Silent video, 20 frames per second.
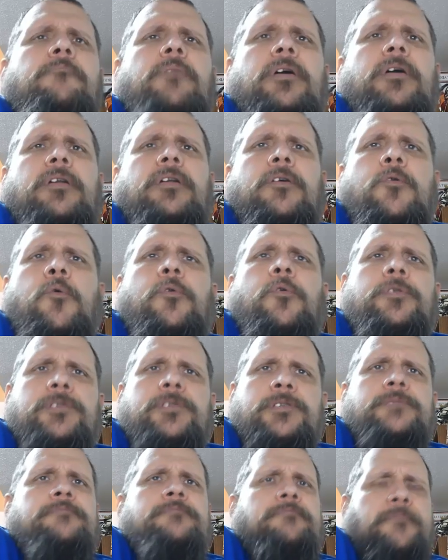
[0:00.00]
but of
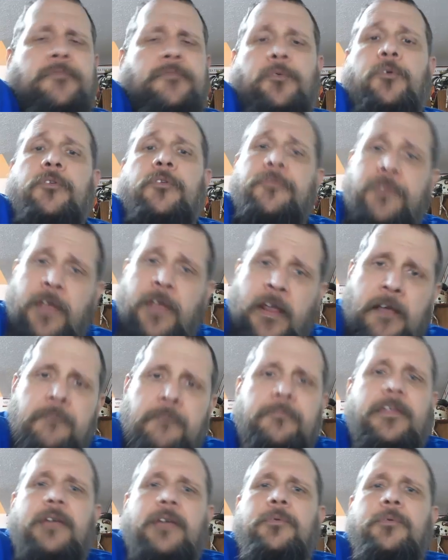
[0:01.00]
course, for a
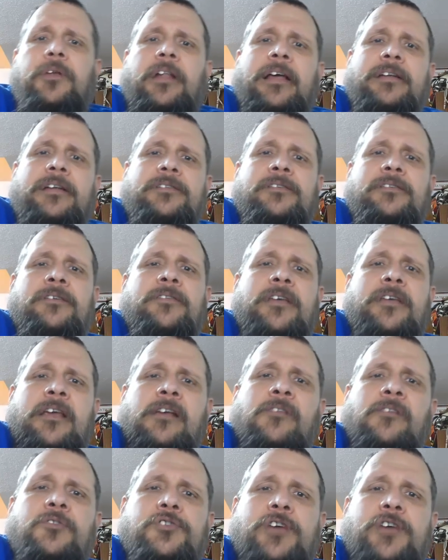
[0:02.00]
fee, they would let the
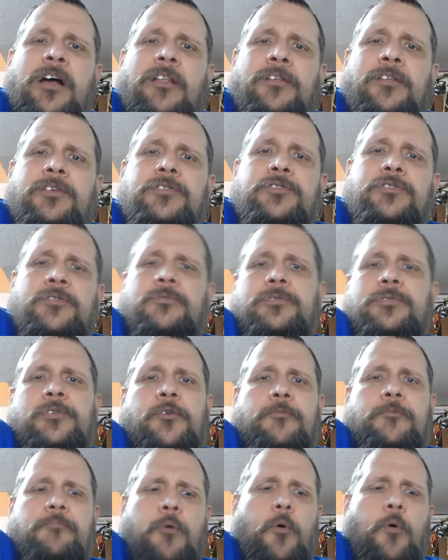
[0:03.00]
English colonists use
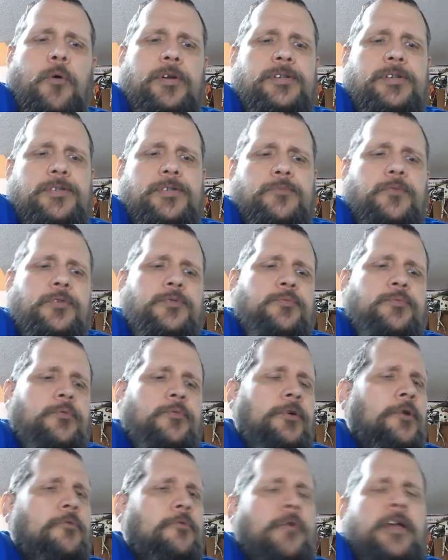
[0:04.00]
their ports, which
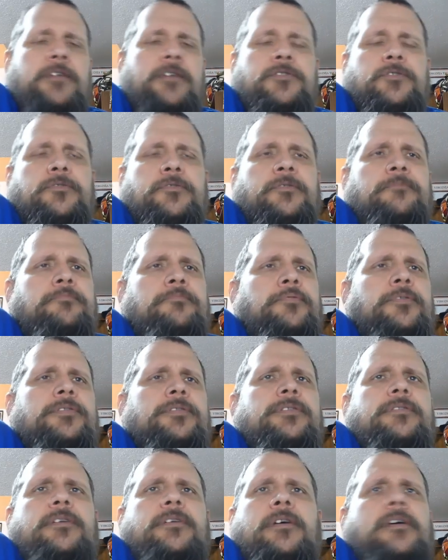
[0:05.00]
were great. You could
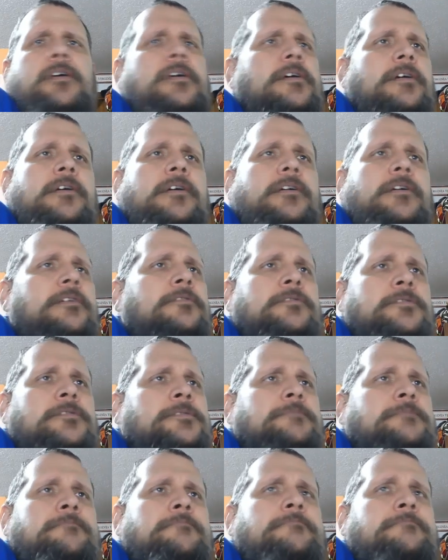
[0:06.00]
put
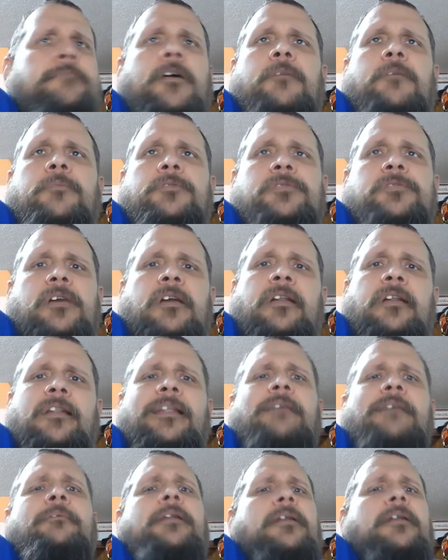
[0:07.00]
just almost
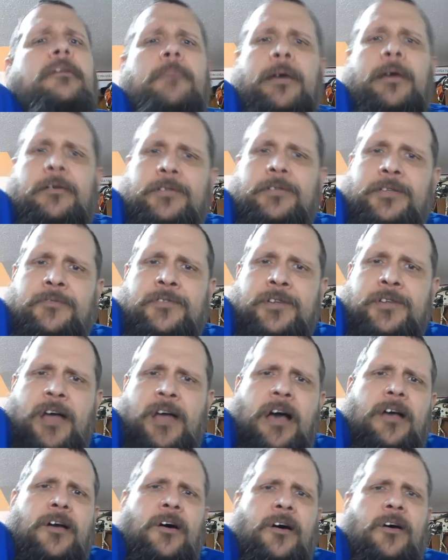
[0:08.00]
unlimited amounts of
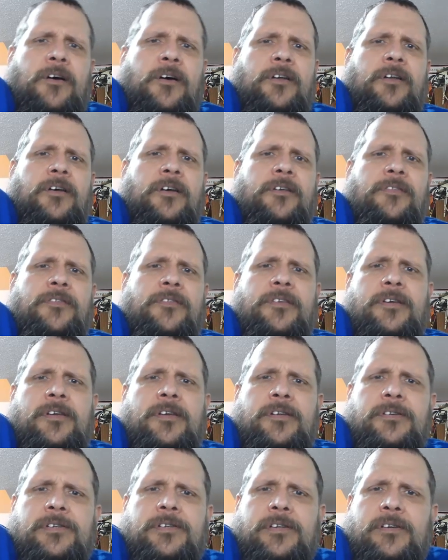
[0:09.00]
stock on
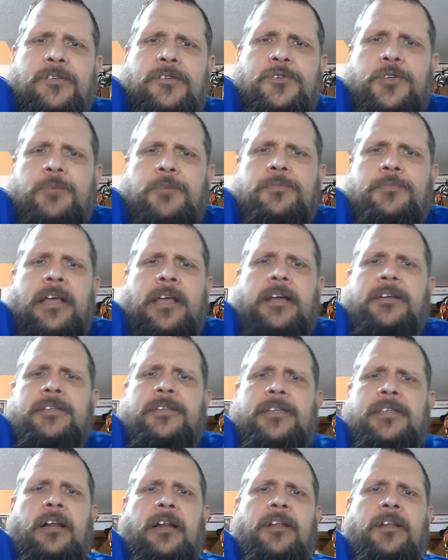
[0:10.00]
these ships that
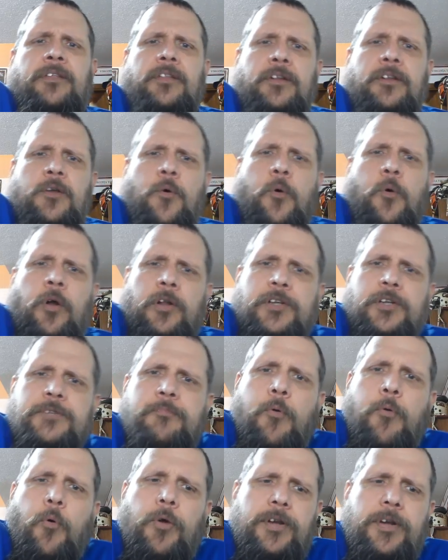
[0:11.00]
could settle in the New Orleans
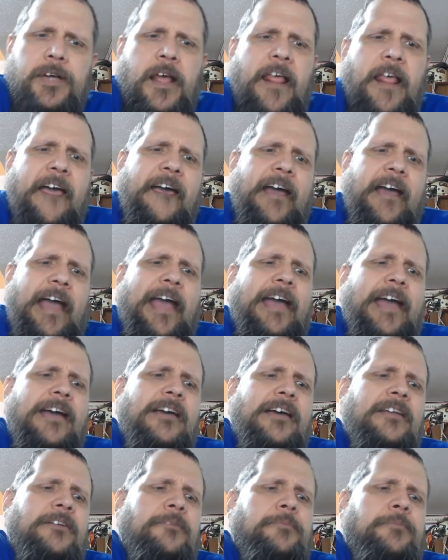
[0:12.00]
port.
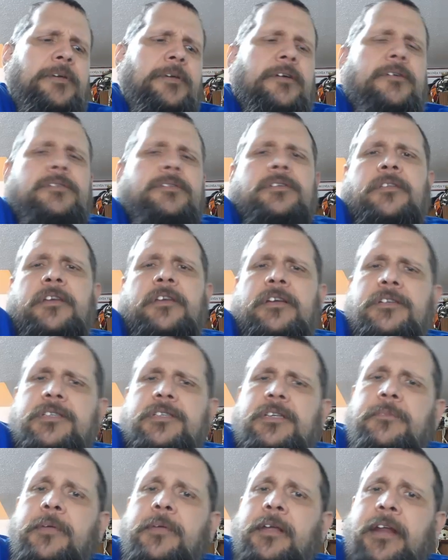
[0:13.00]
And because of the
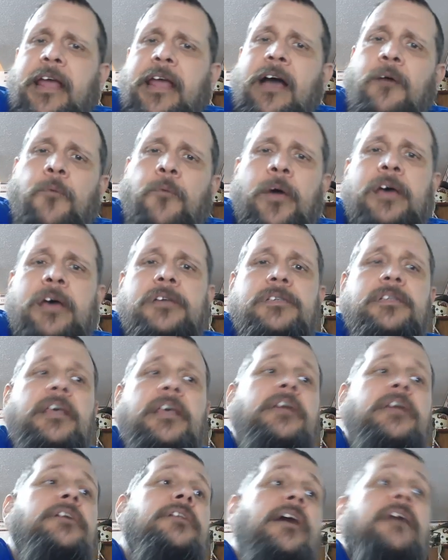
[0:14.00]
instability out west,
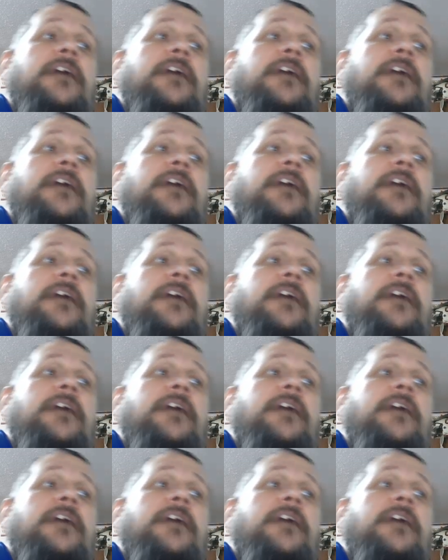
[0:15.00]
they could